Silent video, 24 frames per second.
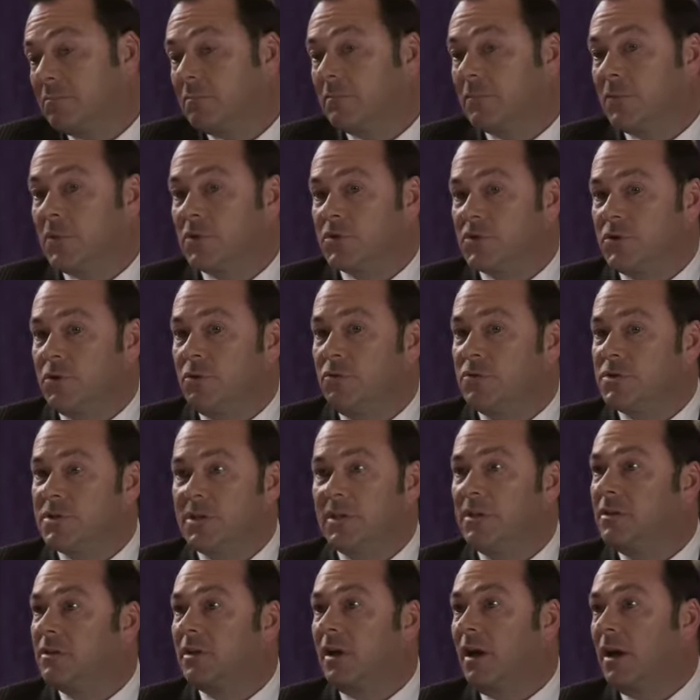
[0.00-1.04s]
that's used
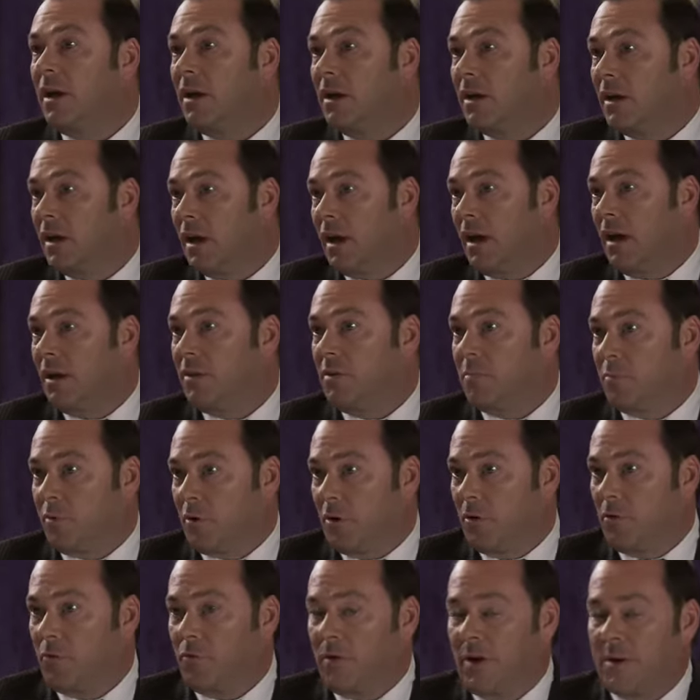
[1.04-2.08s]
in other
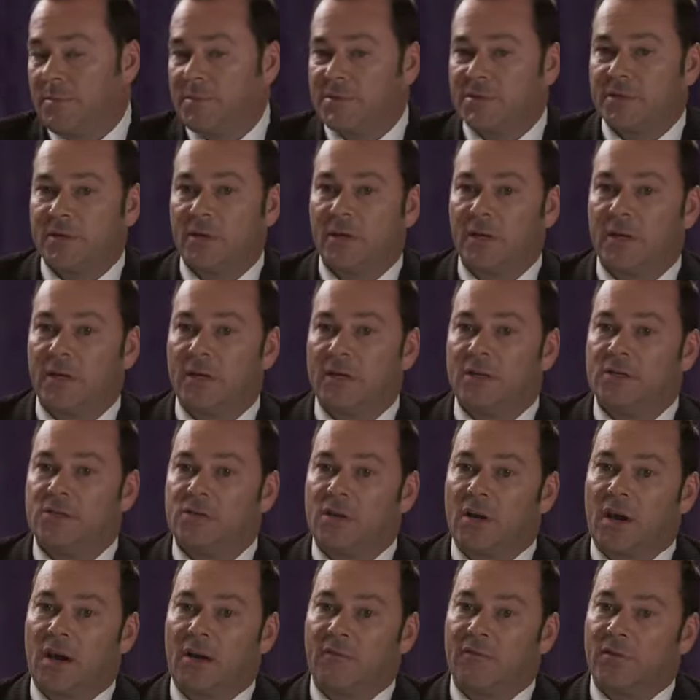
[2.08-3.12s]
programs. So
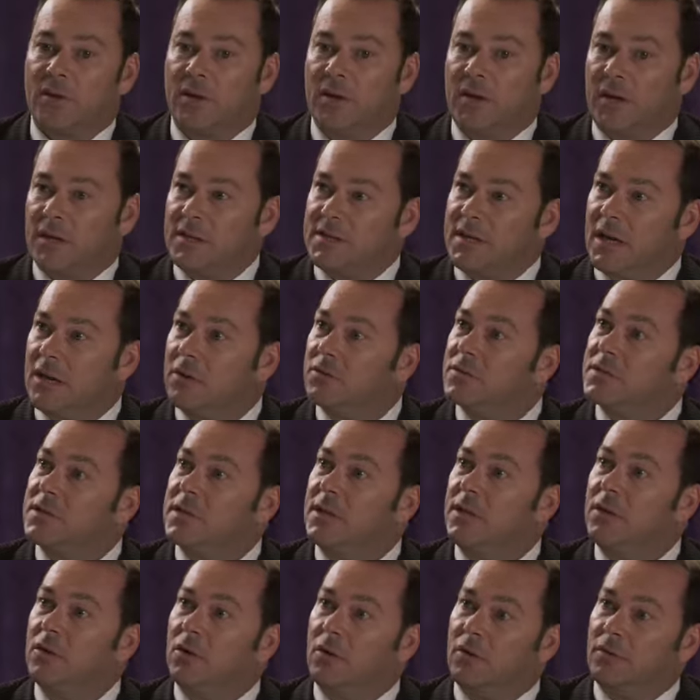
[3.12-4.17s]
you have the
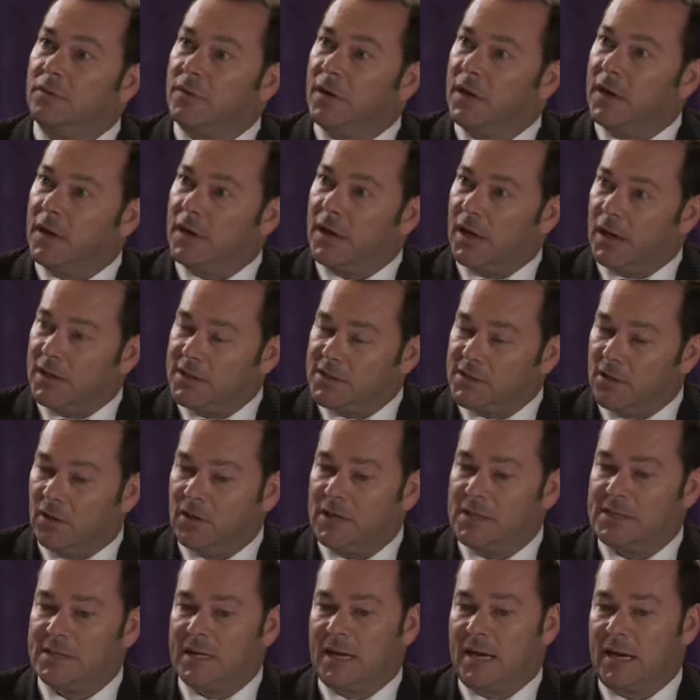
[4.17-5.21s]
integrity of a
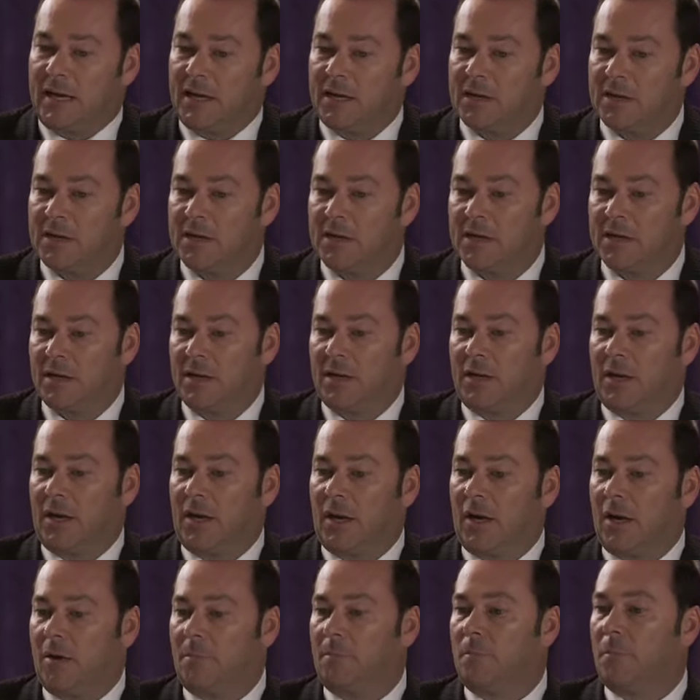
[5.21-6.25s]
solid tag.
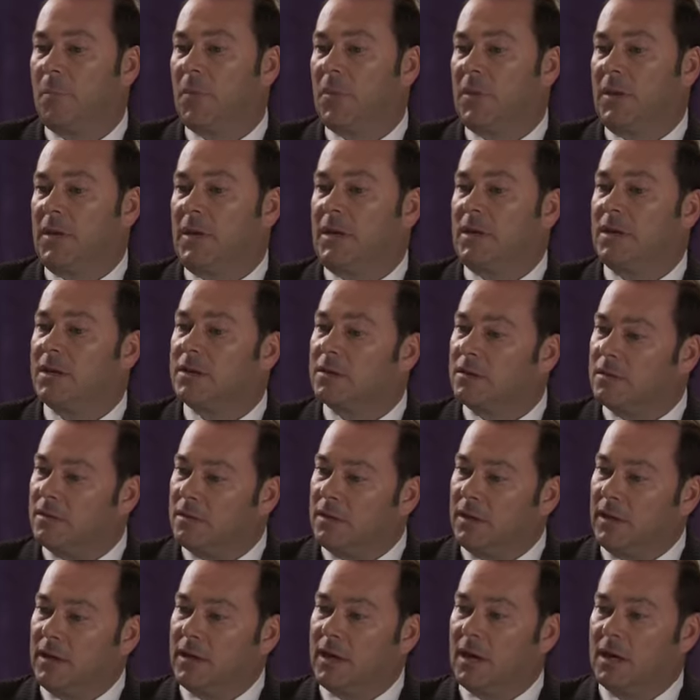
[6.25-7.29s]

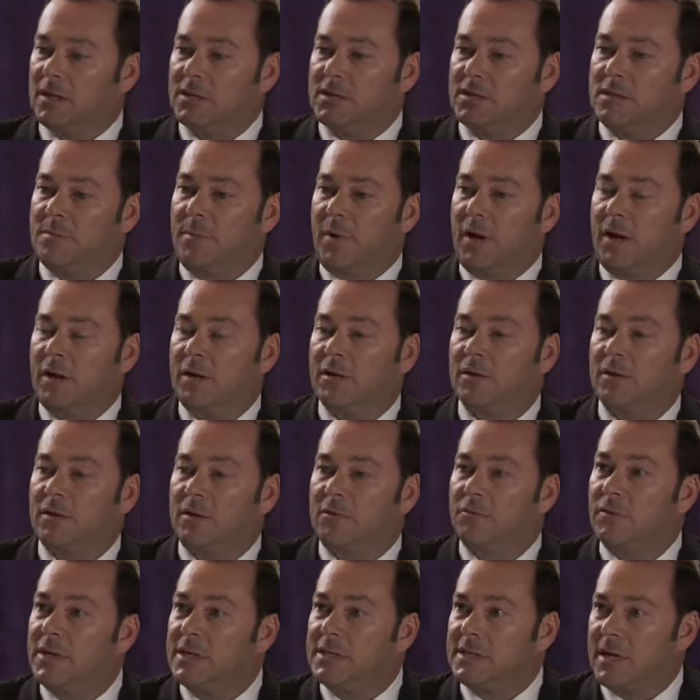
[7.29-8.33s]
The customer, the
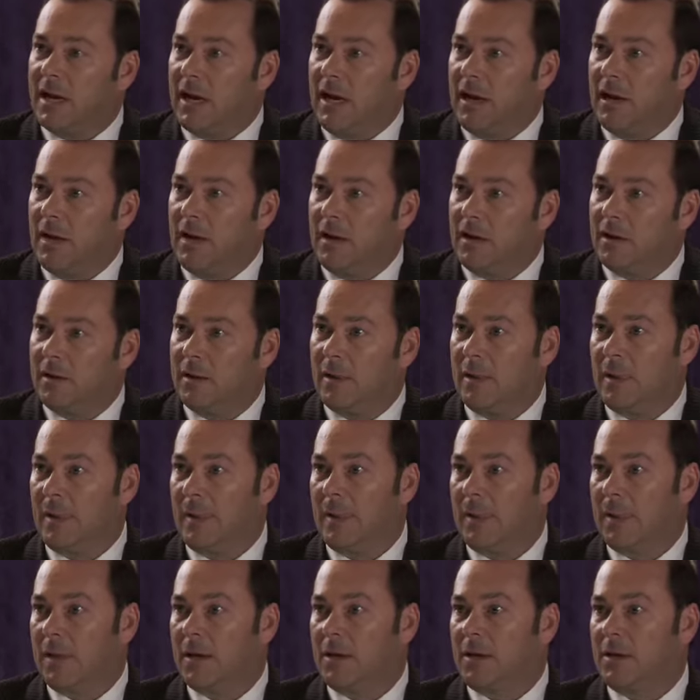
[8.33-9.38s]
retailer,
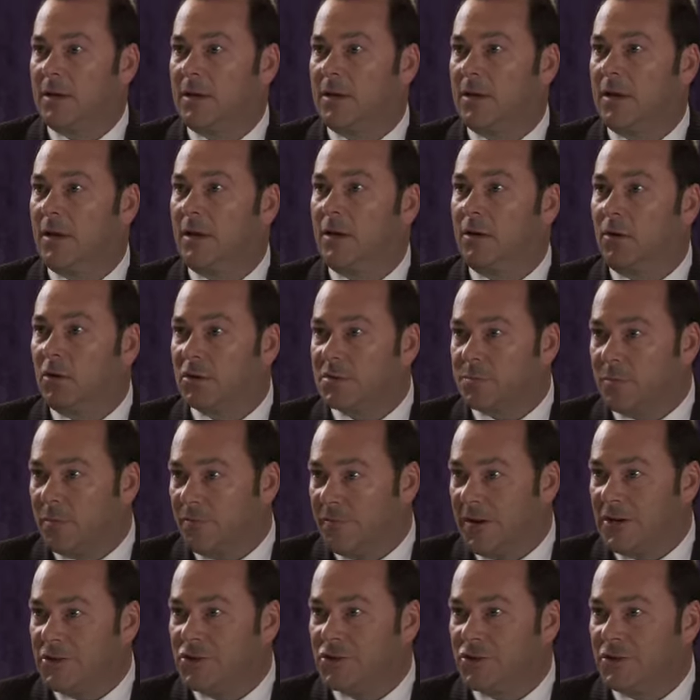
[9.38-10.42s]
loss
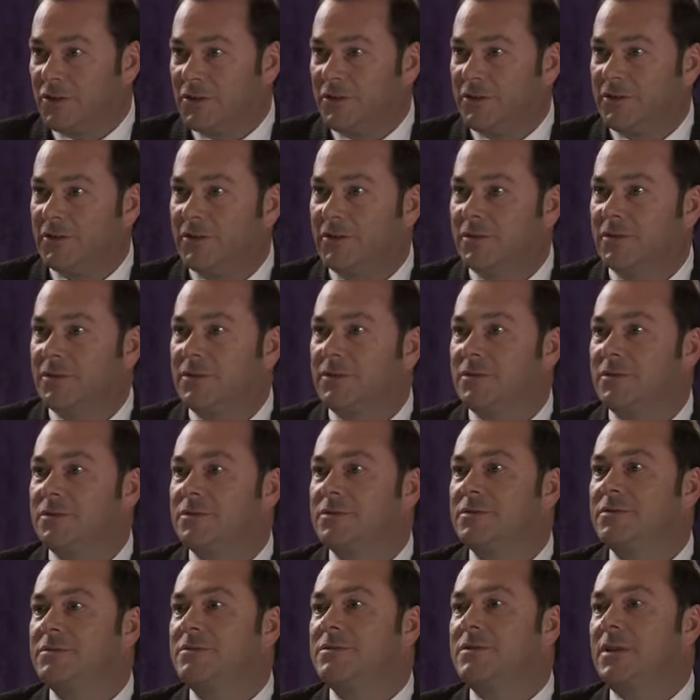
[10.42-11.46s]
prevention
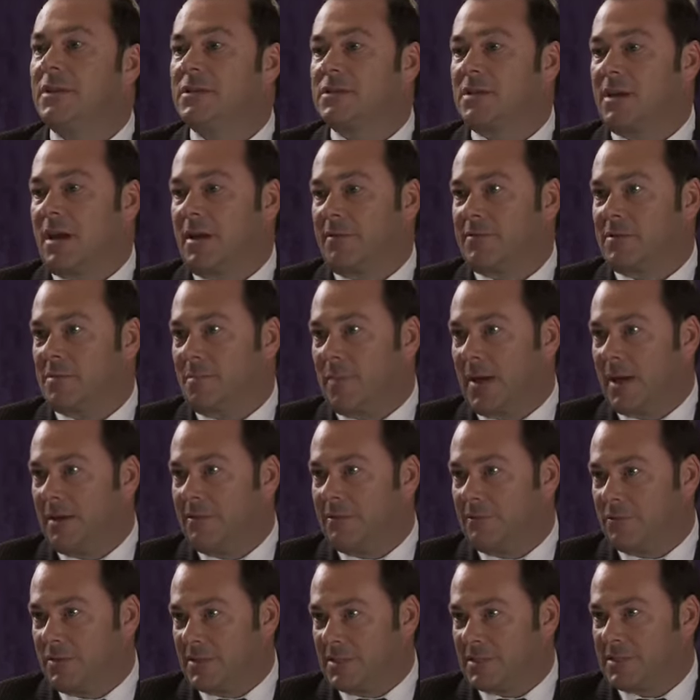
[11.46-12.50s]
doesn't have to pay
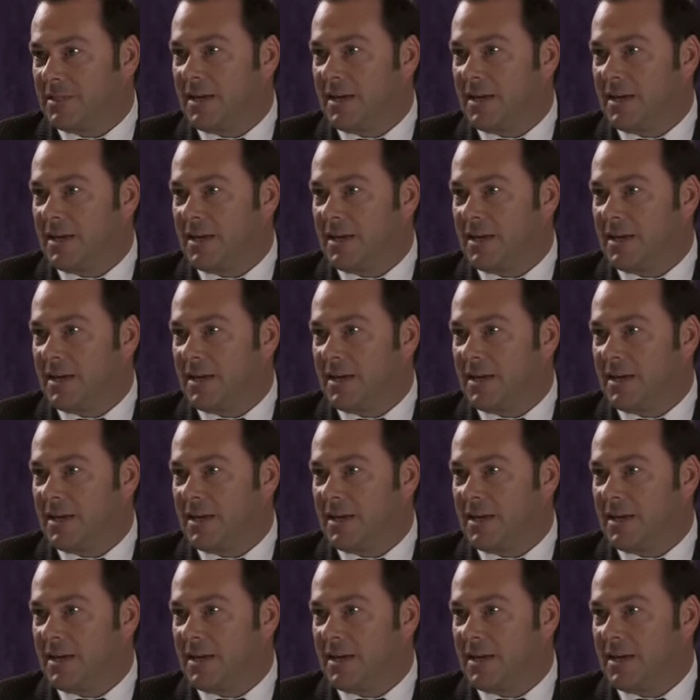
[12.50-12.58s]
for this